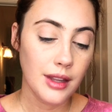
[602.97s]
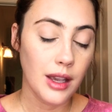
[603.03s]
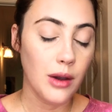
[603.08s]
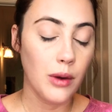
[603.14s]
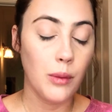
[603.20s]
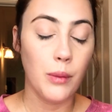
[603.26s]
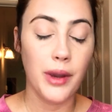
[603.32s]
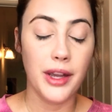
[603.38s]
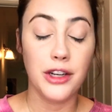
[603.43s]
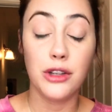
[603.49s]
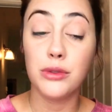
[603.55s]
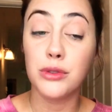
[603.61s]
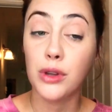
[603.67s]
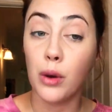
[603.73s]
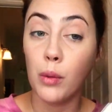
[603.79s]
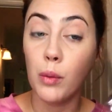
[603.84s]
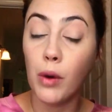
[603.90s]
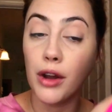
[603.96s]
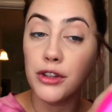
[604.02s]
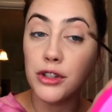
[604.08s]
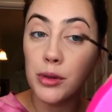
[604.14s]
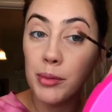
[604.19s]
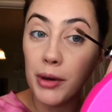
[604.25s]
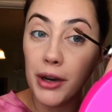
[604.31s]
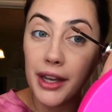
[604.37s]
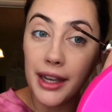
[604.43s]
when you don't want to
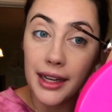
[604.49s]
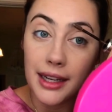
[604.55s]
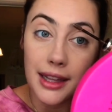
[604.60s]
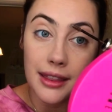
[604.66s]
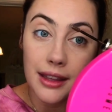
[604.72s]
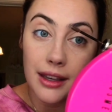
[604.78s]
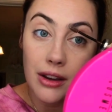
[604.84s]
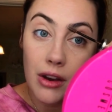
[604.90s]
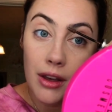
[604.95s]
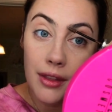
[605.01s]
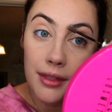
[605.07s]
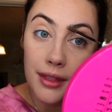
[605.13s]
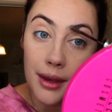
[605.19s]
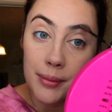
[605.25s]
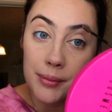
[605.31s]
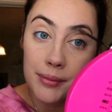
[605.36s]
put anything on them.